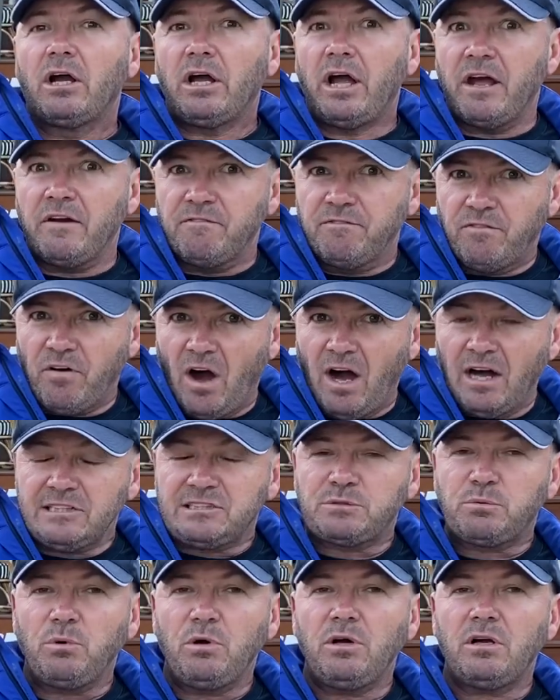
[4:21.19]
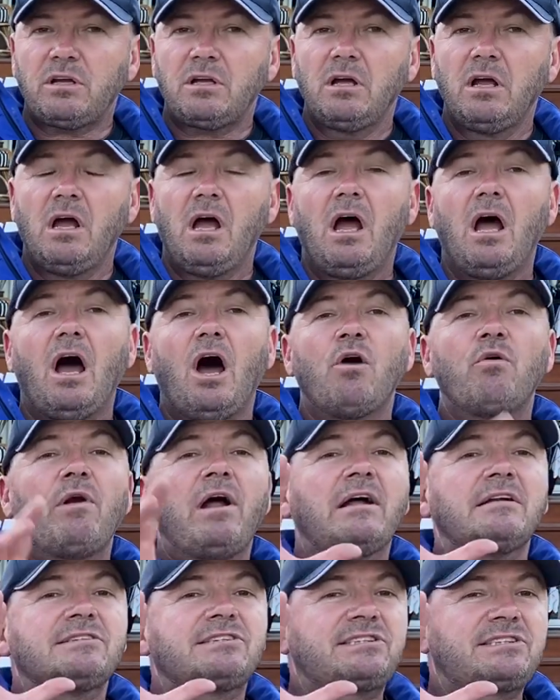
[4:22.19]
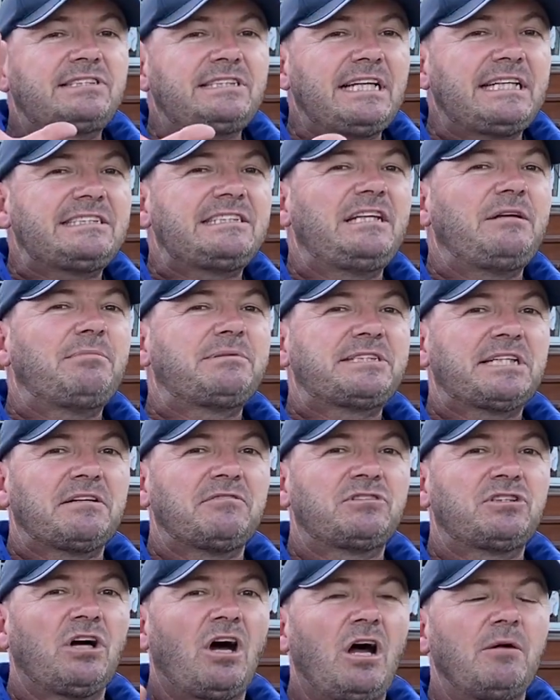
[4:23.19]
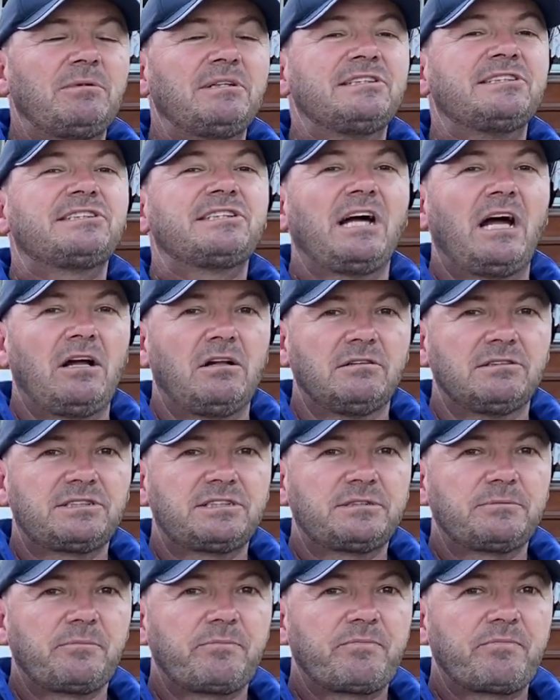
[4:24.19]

advice work, around 60% of time in sales.